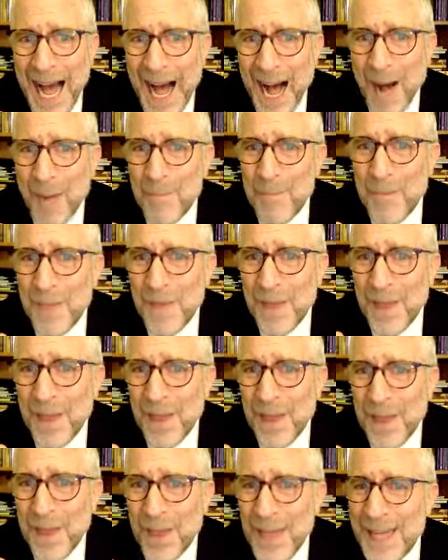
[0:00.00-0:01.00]

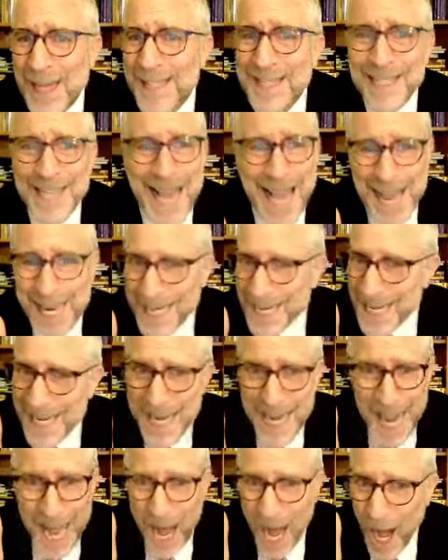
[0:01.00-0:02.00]
that
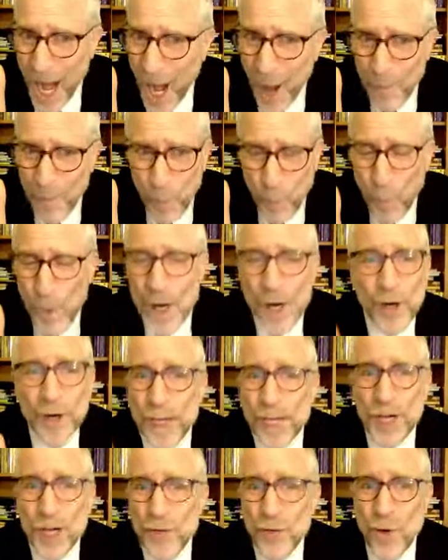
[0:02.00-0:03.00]
said, we
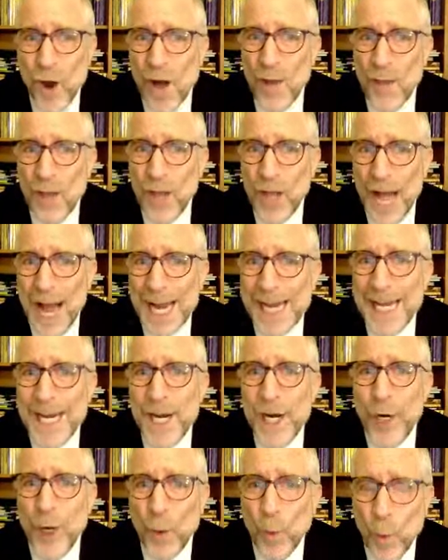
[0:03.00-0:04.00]
are going to draw the
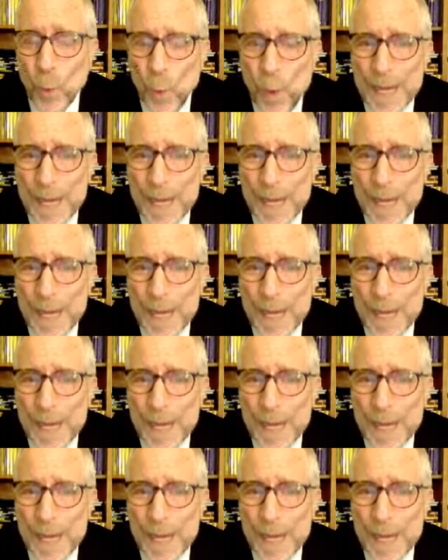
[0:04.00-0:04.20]
line here.